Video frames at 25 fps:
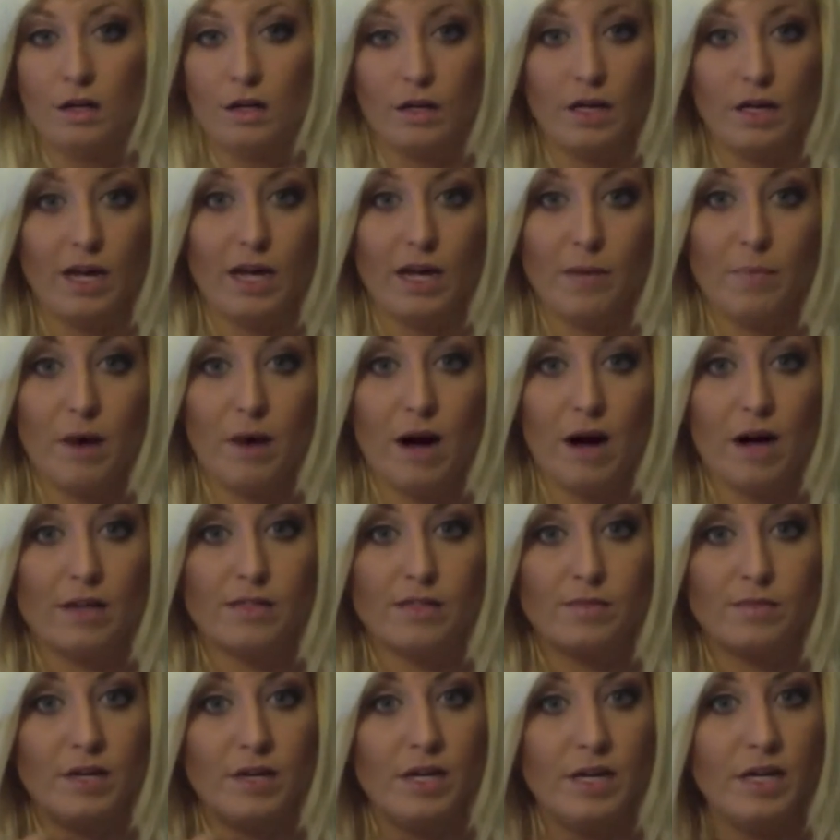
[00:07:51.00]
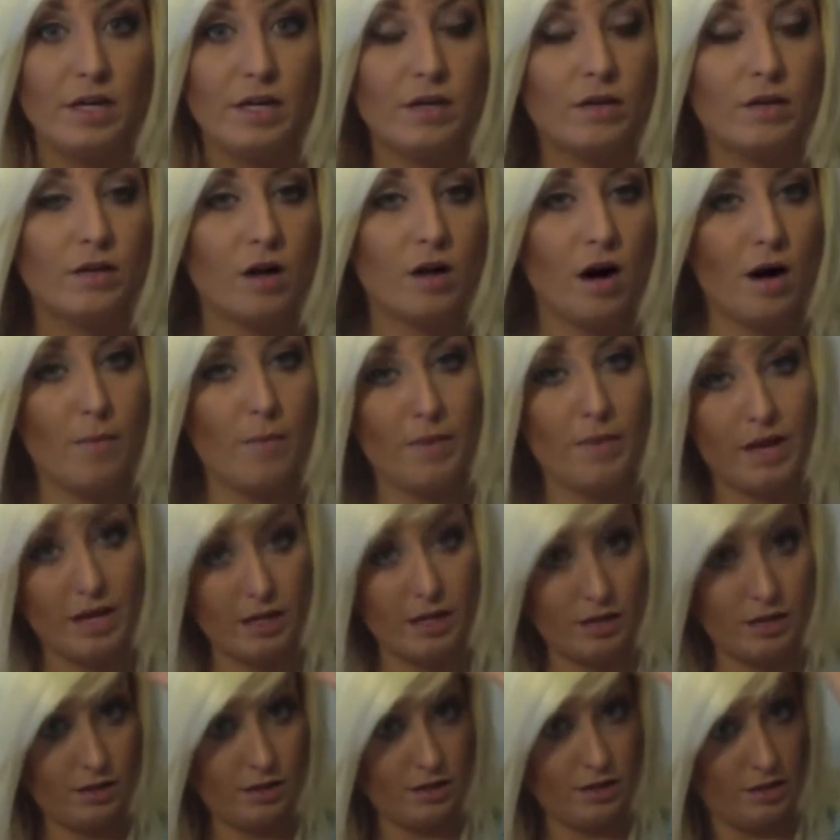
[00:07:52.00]
inbox me, comment,
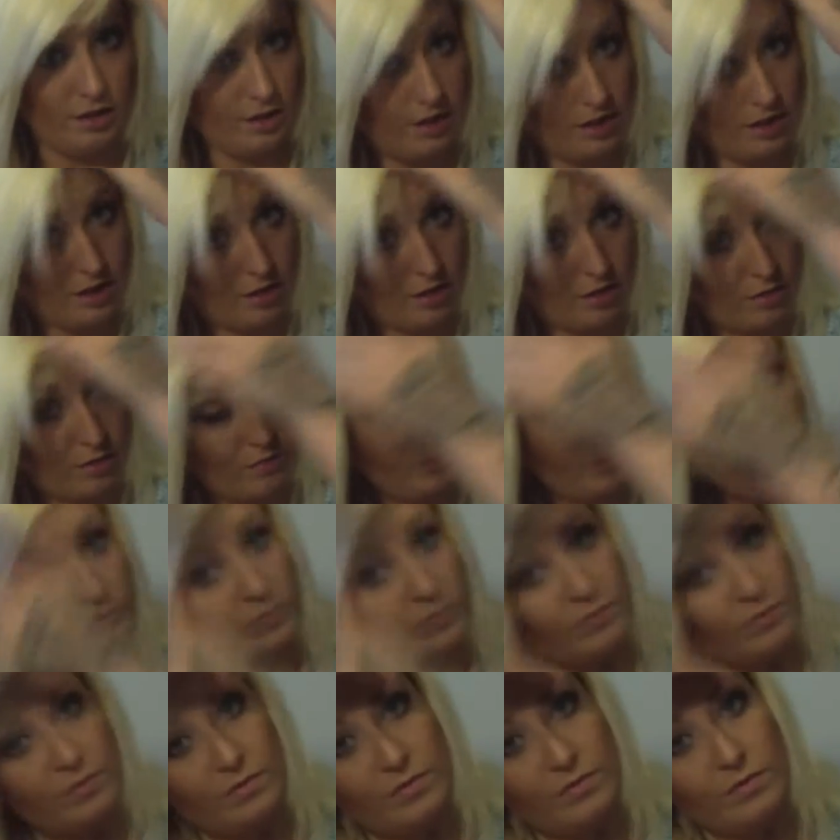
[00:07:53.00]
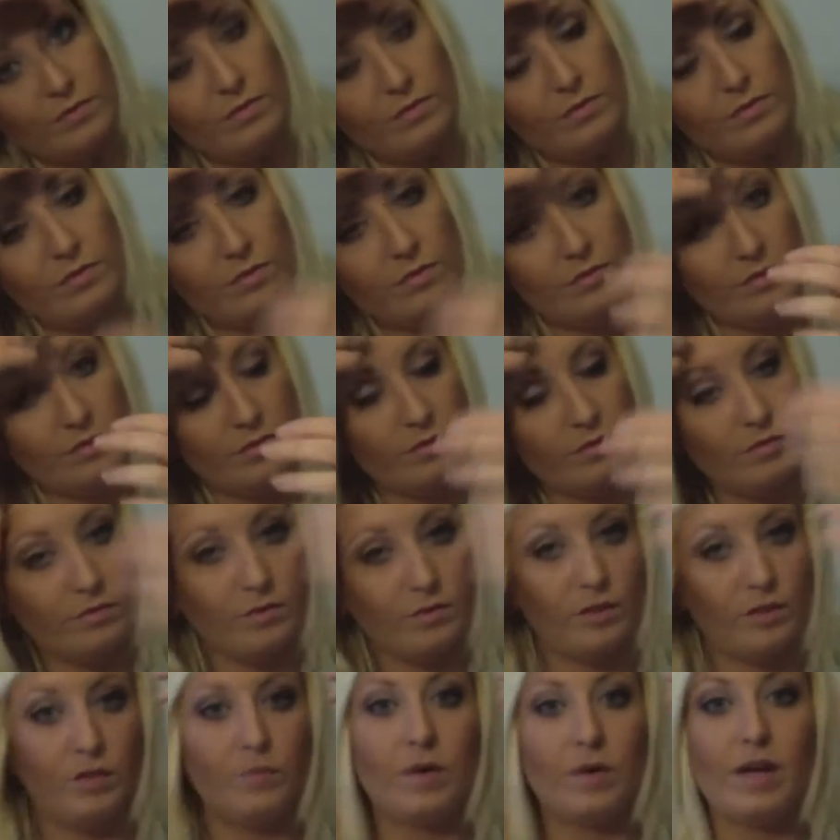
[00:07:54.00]
you know,
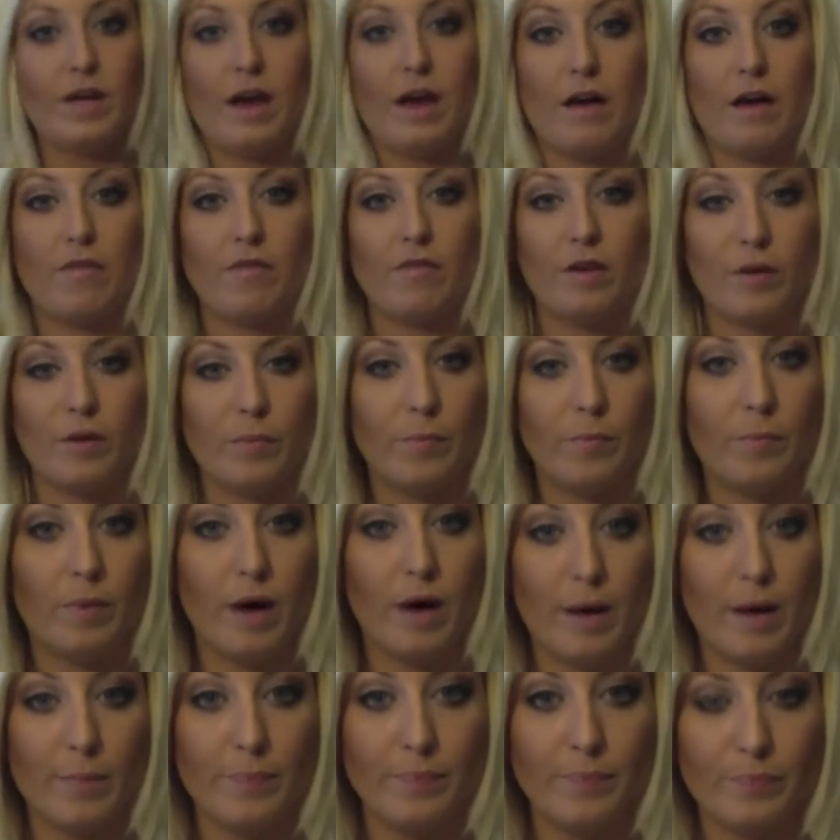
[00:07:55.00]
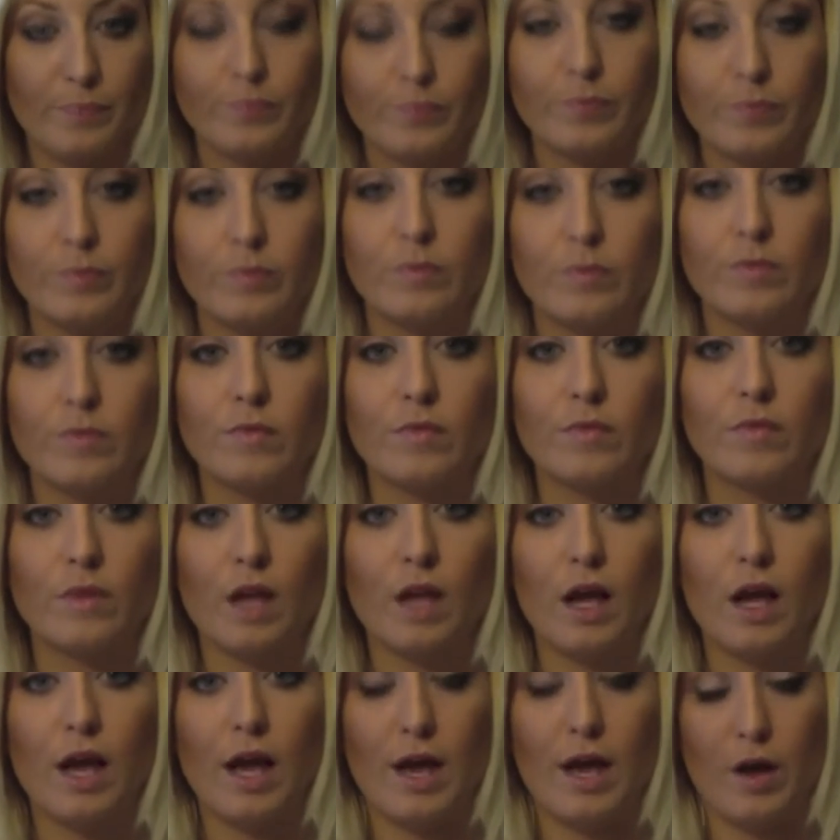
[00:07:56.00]
do what you have to. But
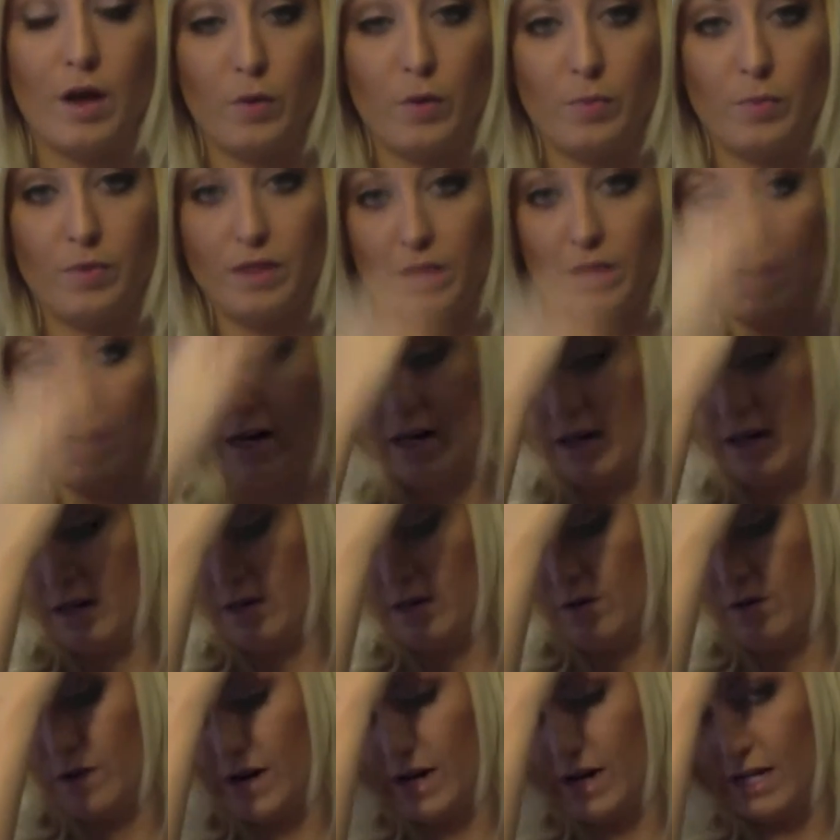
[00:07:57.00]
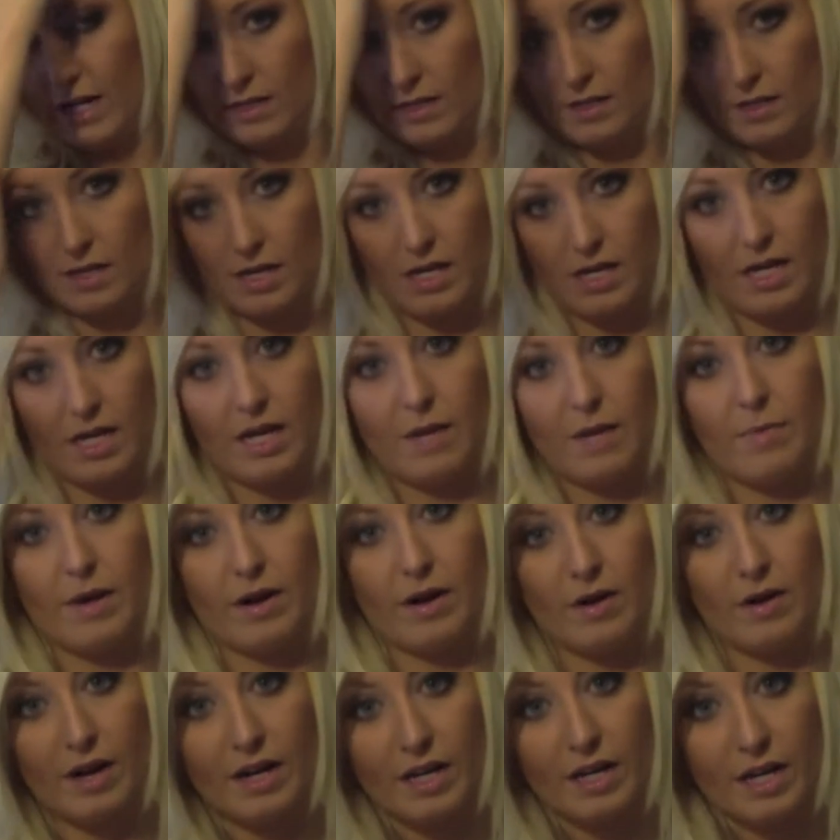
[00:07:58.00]
I hope that you guys can get a
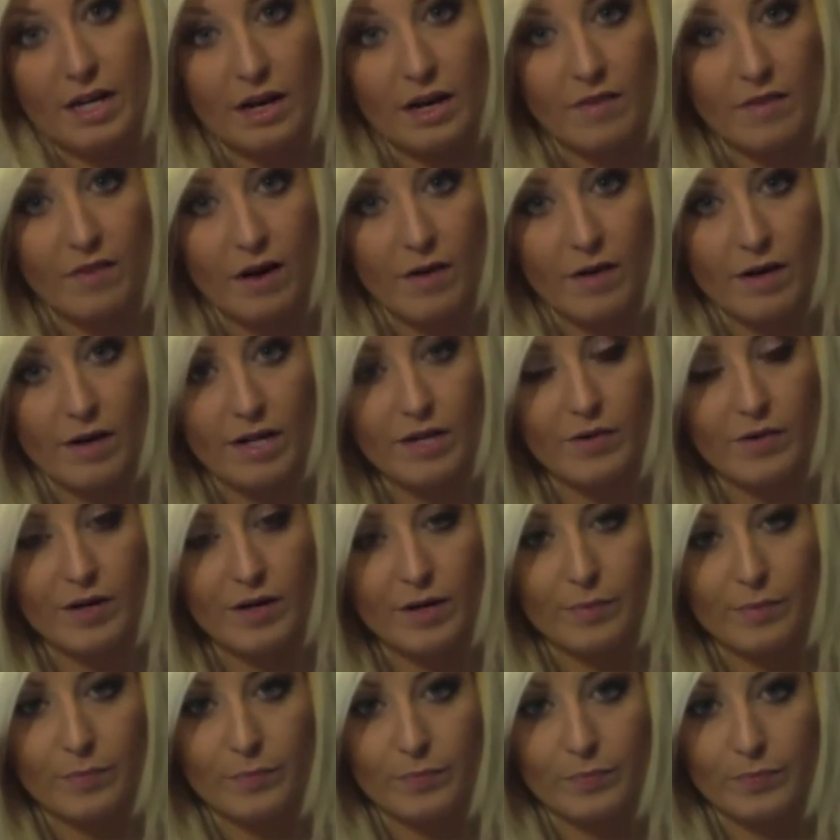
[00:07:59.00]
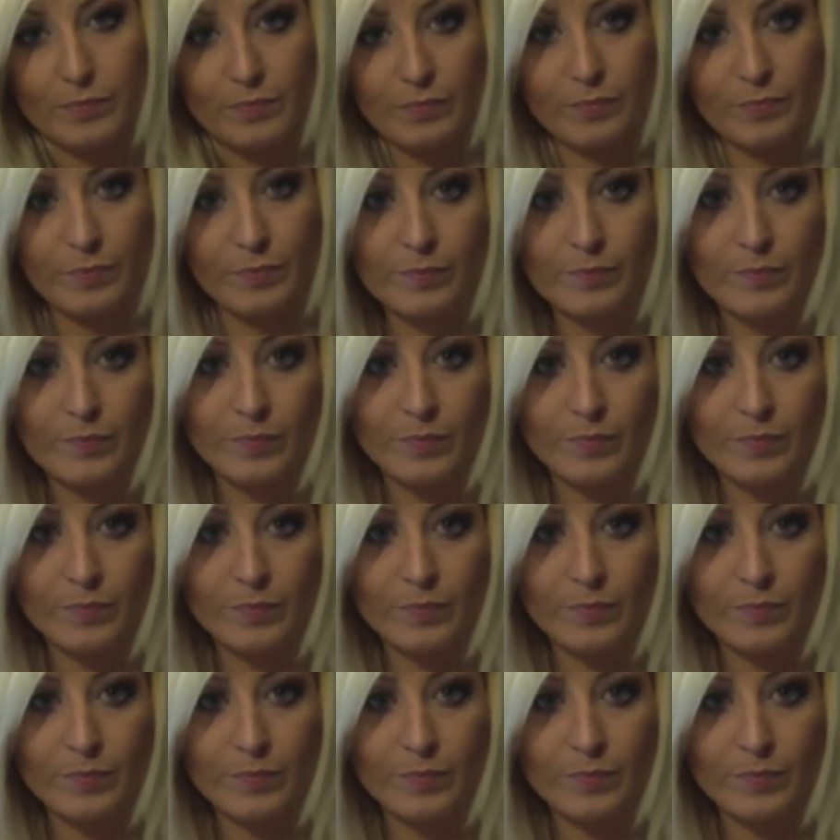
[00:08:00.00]
better idea of how I do it.